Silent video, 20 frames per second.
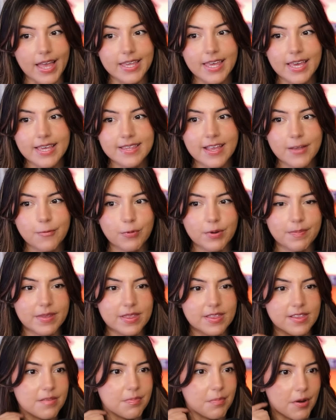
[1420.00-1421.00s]
guess that would have
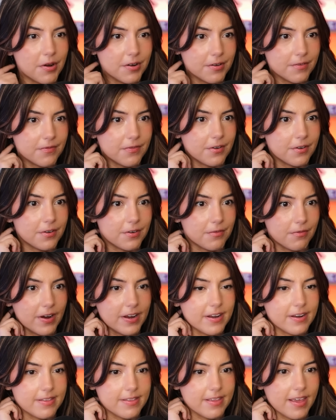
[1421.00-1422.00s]
been smarter for her to
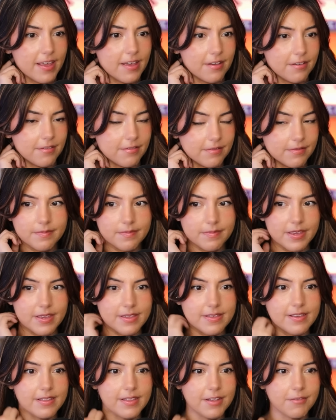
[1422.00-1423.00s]
write it down
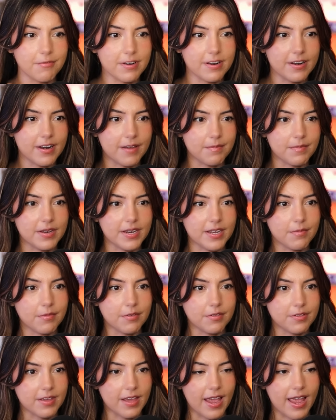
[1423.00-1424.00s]
because then they wouldn't have been
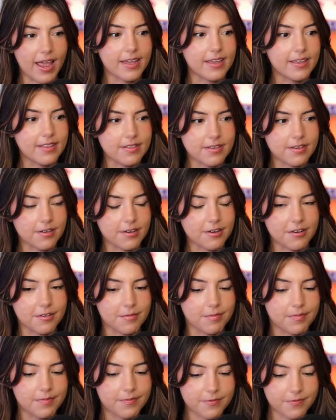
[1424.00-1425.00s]
able to hack into
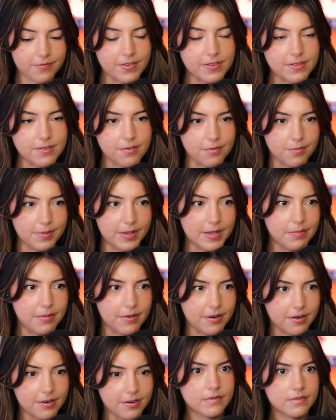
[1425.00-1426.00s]
her physical
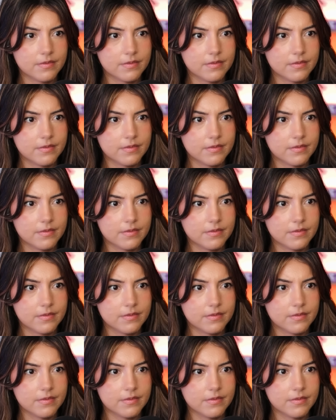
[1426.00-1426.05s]
paper.